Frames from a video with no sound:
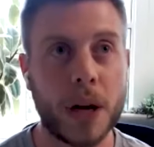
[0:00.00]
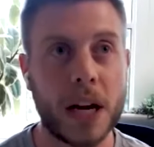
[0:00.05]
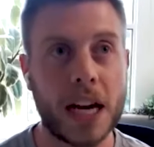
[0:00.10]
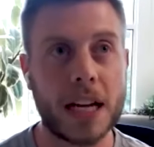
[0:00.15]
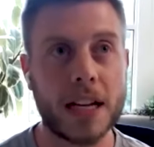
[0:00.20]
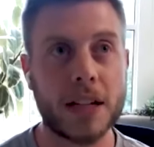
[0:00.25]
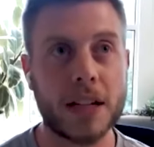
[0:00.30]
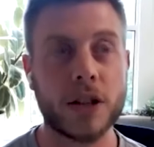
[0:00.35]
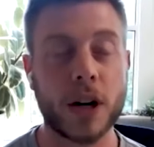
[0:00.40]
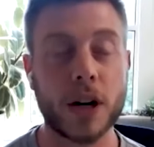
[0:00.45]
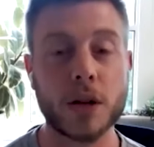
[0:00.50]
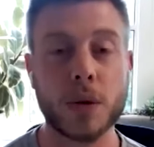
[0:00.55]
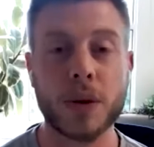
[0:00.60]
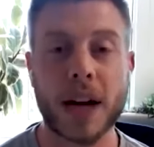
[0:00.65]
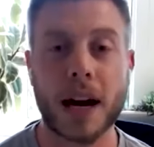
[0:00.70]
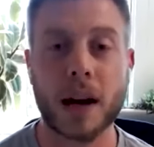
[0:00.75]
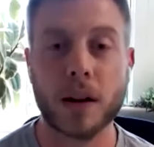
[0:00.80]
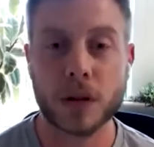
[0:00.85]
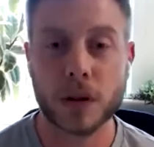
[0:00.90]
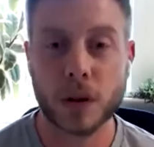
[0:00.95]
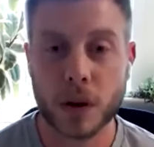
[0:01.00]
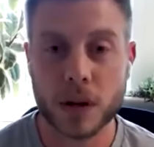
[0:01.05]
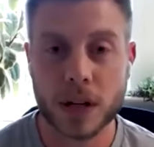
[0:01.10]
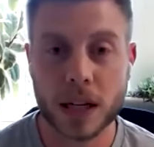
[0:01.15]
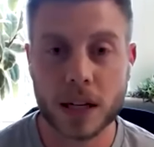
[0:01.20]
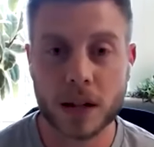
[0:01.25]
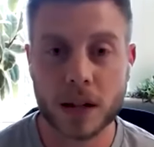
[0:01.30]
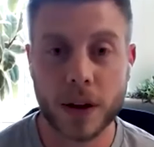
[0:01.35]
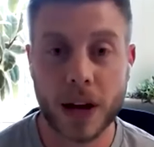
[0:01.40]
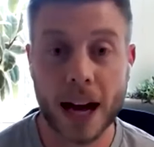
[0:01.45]
But it starts with
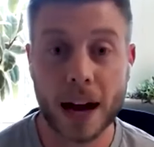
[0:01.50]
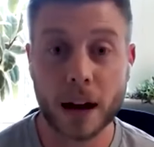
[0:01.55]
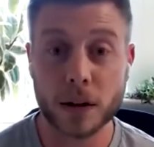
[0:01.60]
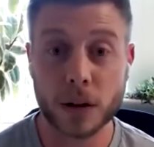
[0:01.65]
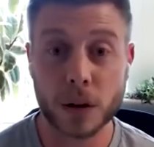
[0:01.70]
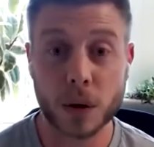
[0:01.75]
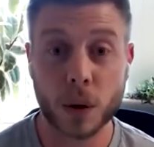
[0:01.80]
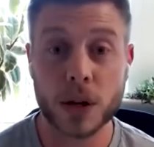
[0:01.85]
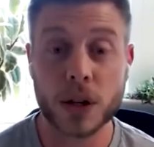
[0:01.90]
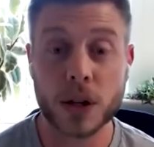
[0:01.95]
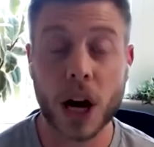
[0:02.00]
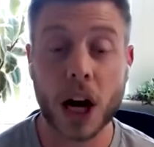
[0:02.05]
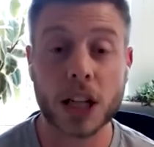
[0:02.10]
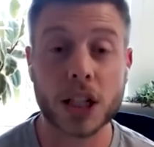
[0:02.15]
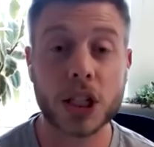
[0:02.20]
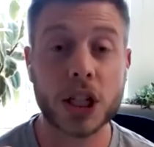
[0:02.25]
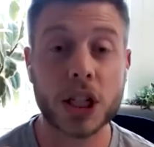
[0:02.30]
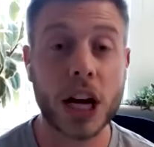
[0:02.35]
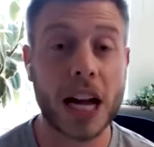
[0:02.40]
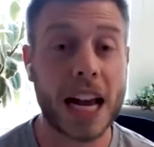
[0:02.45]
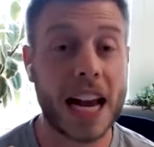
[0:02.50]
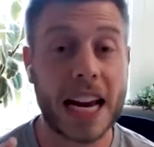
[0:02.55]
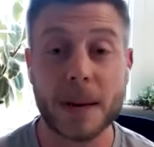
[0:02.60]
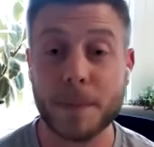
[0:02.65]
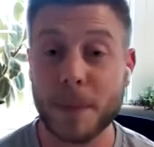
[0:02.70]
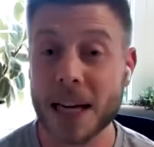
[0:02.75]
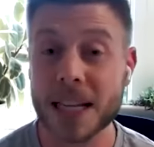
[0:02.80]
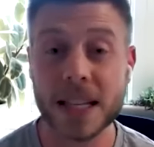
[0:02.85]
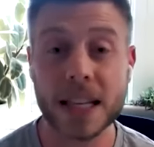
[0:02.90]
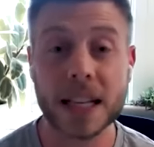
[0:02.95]
outsourcing. So they outsource hmm. t-
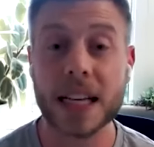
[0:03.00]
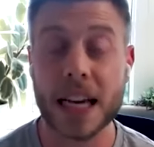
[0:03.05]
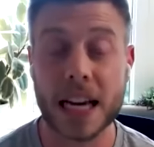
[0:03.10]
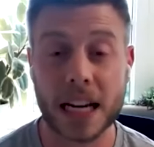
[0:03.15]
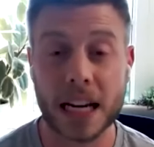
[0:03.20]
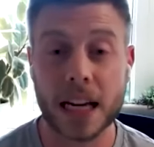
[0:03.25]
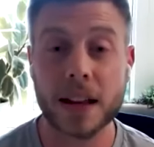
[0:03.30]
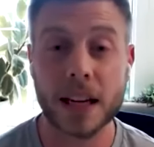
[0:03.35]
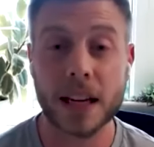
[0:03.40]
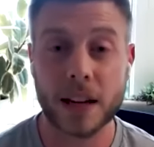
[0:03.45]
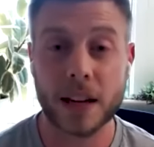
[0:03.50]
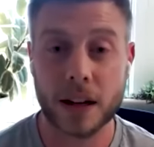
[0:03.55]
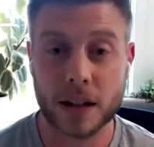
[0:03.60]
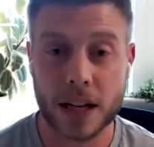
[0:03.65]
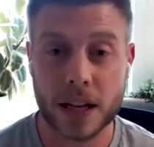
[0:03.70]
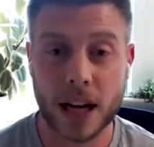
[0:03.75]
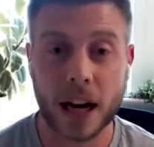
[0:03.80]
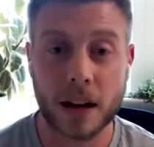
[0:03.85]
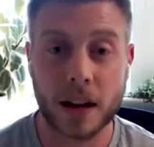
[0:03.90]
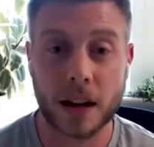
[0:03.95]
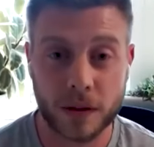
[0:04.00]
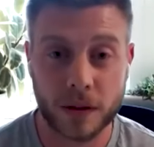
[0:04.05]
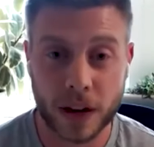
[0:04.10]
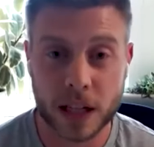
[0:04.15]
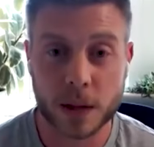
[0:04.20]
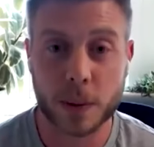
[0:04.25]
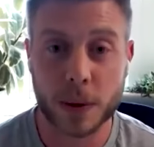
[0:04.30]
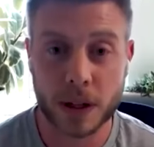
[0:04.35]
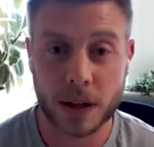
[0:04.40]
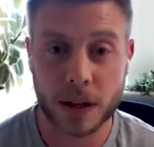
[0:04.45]
basically anything that is not an
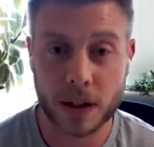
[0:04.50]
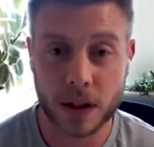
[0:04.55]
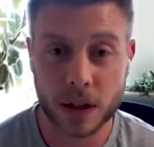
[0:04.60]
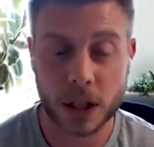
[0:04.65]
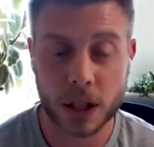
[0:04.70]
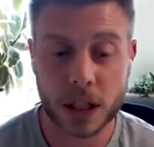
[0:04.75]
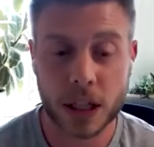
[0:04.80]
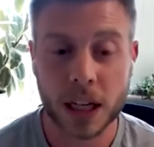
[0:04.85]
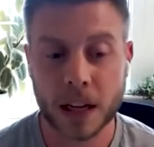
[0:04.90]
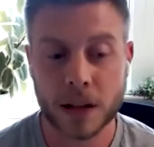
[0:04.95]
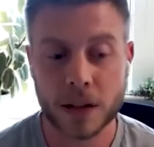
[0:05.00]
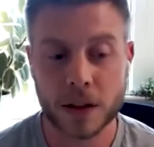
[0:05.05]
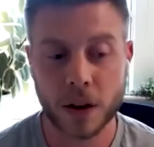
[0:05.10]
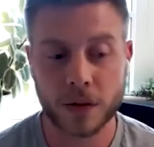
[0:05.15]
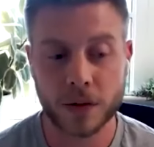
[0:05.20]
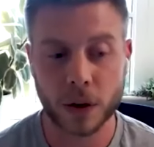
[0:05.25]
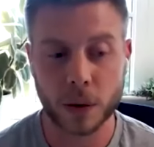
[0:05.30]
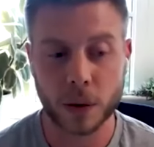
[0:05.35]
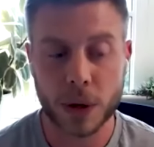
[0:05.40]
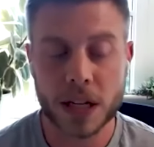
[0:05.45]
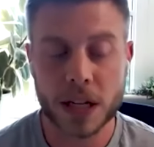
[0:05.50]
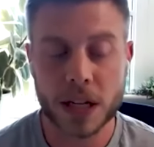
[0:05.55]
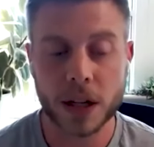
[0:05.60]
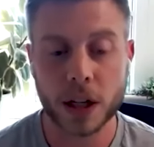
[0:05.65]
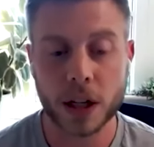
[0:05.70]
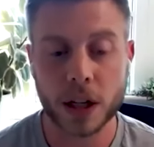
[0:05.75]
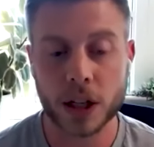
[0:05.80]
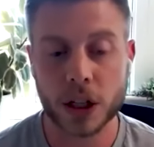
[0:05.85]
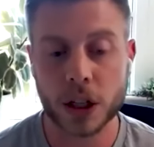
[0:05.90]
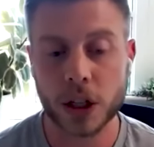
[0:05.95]
investment decision. And so for
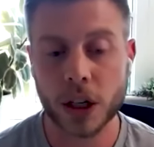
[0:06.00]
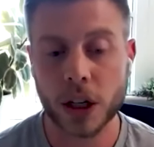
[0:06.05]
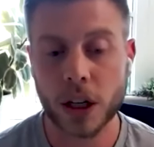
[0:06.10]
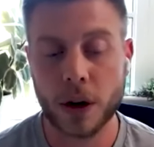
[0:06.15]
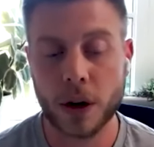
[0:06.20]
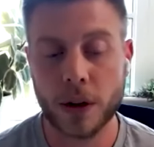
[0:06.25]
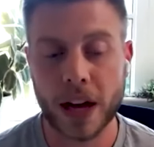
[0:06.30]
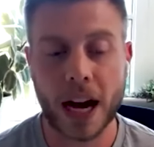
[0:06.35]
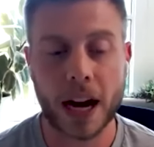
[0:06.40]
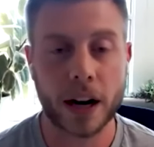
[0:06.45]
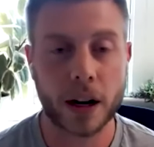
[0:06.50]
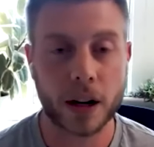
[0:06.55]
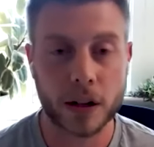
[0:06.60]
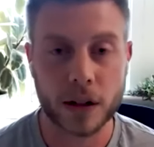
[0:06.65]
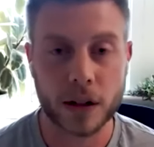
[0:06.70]
research, you know, they hire